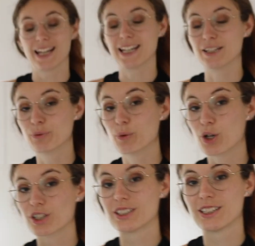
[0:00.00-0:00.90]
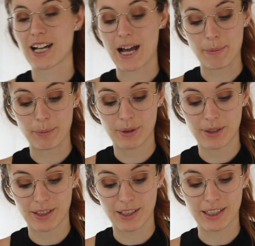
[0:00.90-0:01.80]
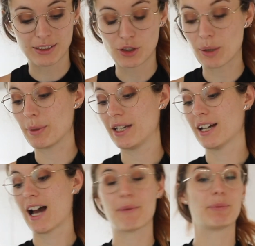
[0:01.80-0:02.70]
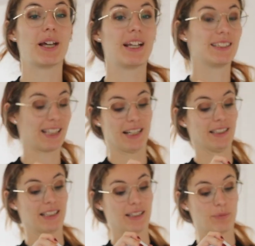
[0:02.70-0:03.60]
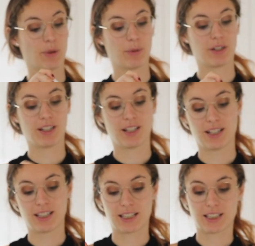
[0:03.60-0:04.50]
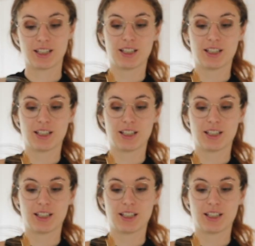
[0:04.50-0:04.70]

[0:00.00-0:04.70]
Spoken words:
It worked. I'm extremely happy and excited at the moment. Like,